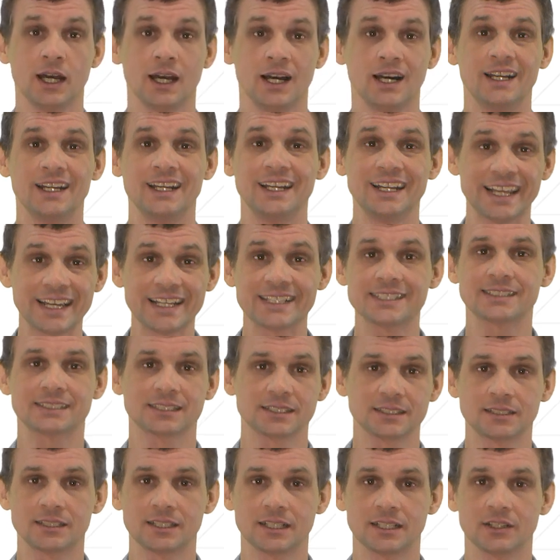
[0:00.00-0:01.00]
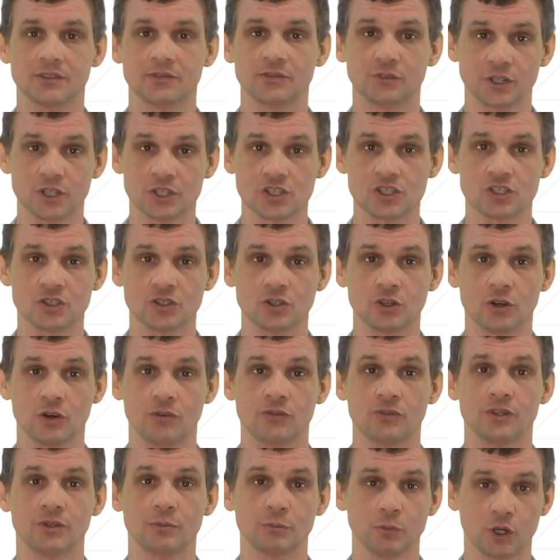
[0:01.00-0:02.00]
a less detailed version
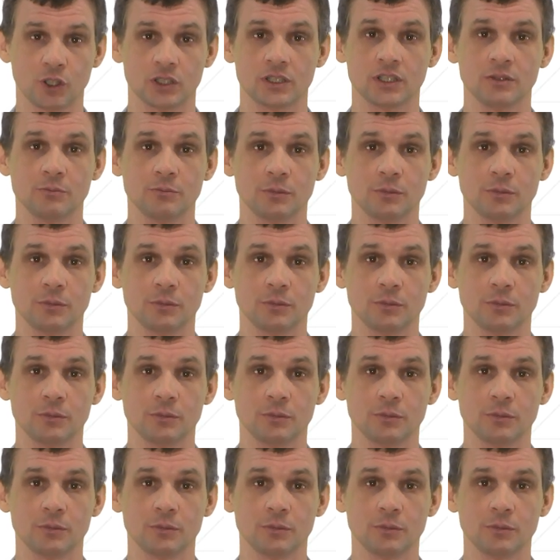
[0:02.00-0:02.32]
of the model